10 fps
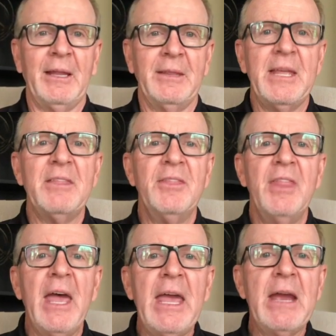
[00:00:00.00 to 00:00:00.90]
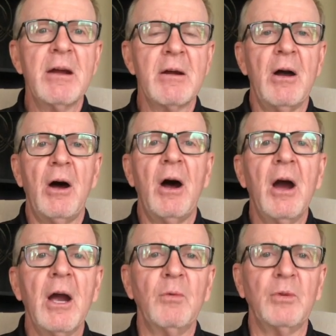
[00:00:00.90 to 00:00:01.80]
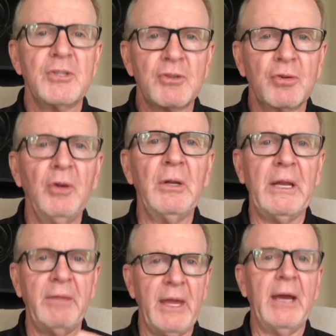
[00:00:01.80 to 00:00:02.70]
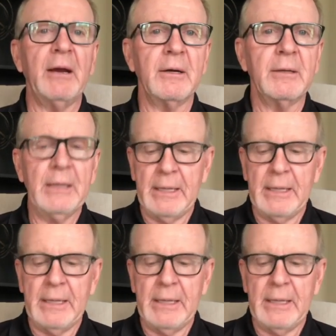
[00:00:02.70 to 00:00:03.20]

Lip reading: then their heart was truly there.